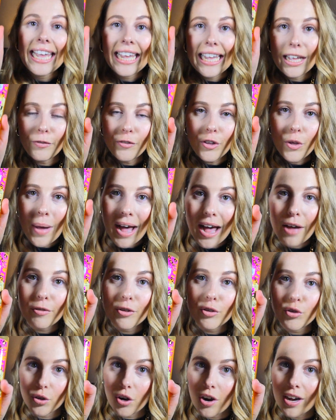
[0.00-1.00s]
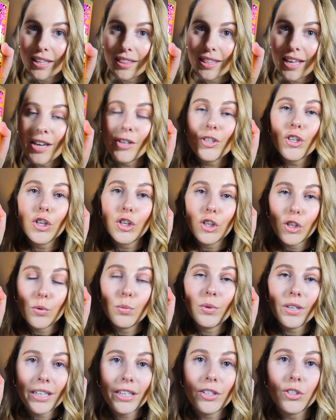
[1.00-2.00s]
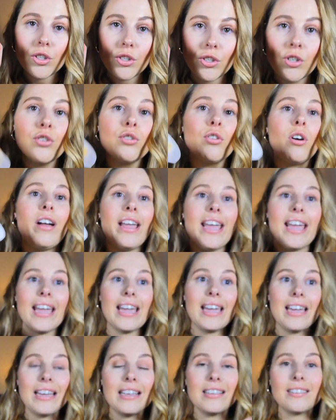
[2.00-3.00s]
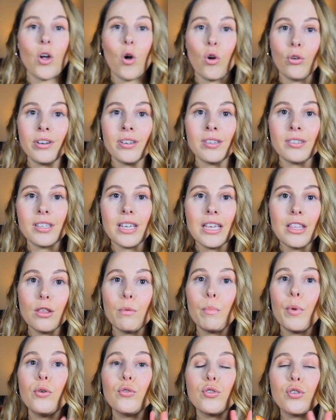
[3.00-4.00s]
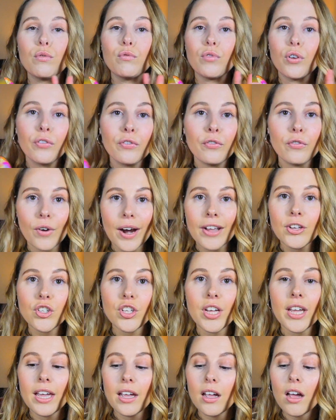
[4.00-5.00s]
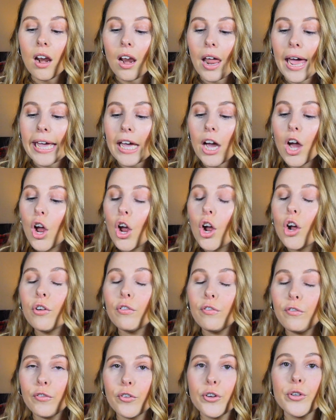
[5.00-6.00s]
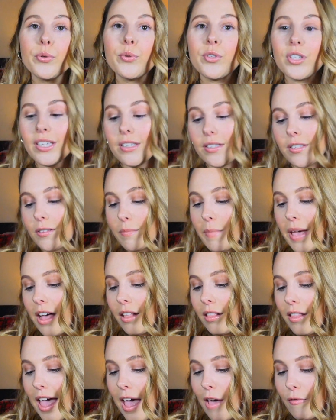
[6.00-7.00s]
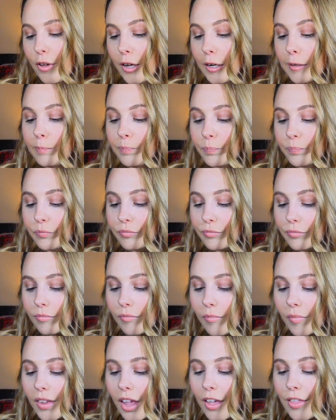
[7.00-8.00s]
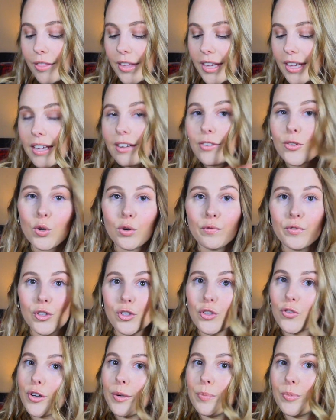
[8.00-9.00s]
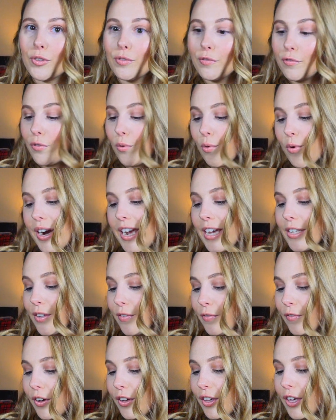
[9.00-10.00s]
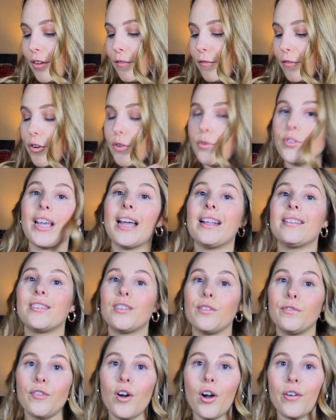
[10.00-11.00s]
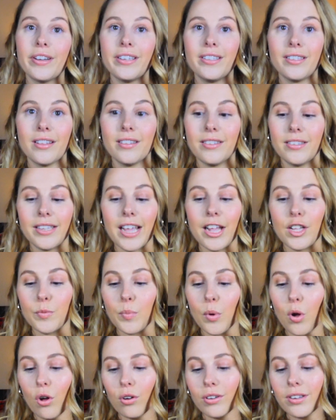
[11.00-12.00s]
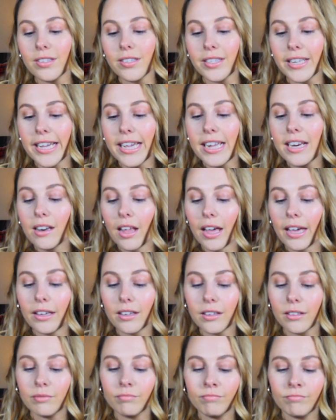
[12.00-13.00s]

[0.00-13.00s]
If you haven't tried this, you need to try it. It is honestly the most refreshing, like, fruity smell ever. The sort of description for it is funky fruits and safari sunsets, but honestly, like,